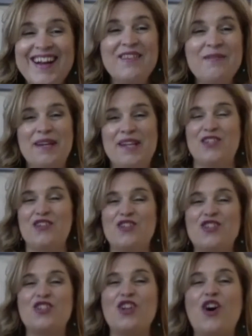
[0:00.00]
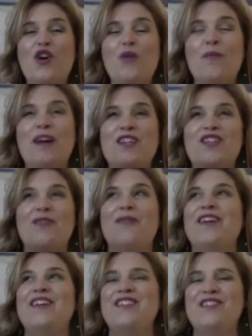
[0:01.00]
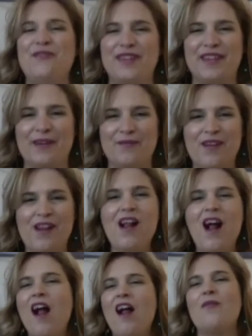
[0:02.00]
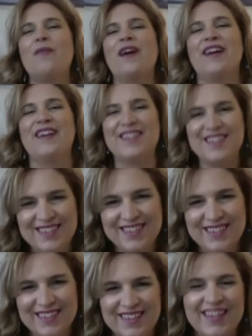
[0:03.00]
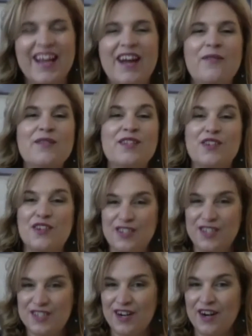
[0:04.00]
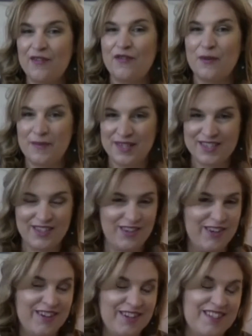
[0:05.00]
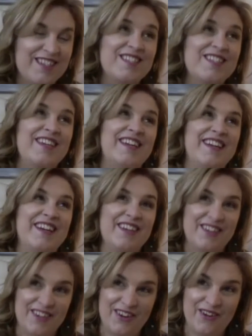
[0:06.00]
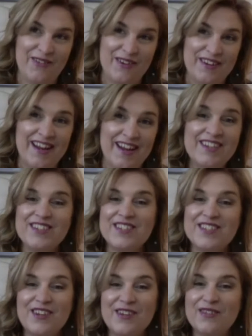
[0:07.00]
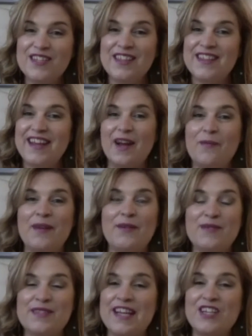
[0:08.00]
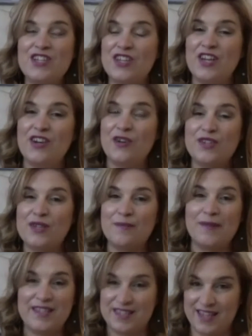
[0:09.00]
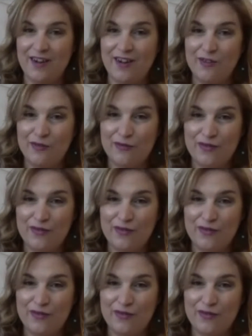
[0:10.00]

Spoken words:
because there's so much I want to do with them. But that was a good start for me to learn to say no, not just no to them. It was actually a no to myself.